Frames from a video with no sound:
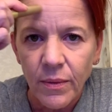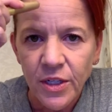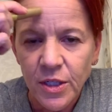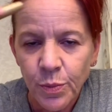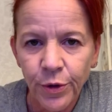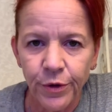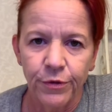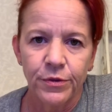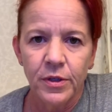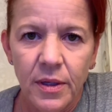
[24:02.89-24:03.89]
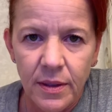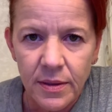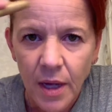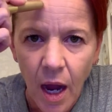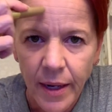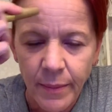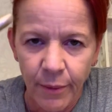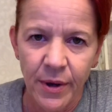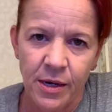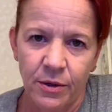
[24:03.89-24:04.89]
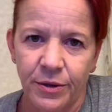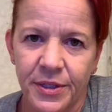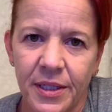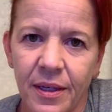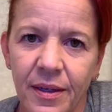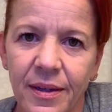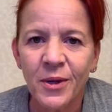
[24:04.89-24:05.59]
We just proved it was caught in my wrinkles,